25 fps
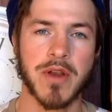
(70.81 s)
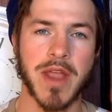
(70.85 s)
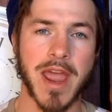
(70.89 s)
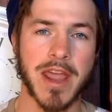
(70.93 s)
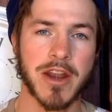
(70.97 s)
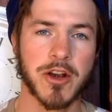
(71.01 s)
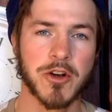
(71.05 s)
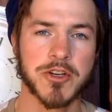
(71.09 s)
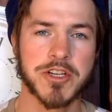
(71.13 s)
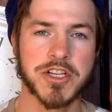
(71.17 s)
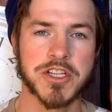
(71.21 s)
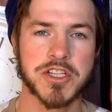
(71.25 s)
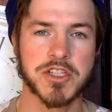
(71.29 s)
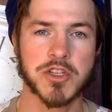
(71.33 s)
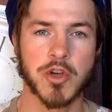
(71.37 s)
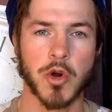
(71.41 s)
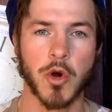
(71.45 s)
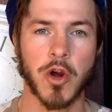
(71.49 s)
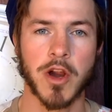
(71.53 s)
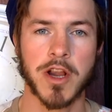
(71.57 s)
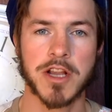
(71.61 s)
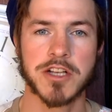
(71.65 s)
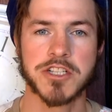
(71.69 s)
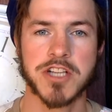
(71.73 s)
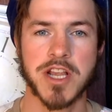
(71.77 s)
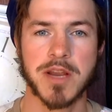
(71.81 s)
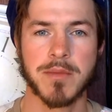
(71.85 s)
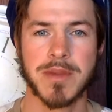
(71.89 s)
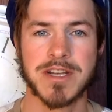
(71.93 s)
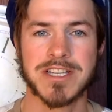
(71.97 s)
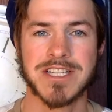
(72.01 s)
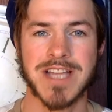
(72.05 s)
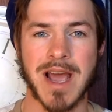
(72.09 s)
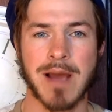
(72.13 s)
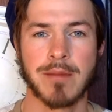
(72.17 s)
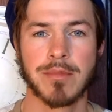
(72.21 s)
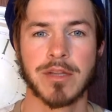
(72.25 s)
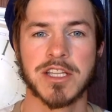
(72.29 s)
energy storage and
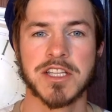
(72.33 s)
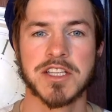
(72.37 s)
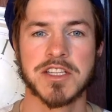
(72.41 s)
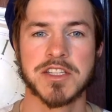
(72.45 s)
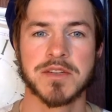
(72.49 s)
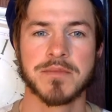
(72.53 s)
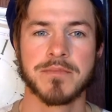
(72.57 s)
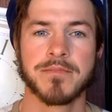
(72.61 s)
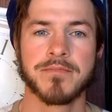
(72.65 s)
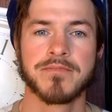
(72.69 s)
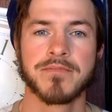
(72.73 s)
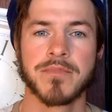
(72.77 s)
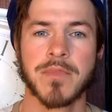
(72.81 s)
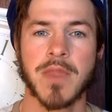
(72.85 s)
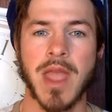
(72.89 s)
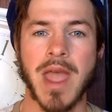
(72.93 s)
metabolism,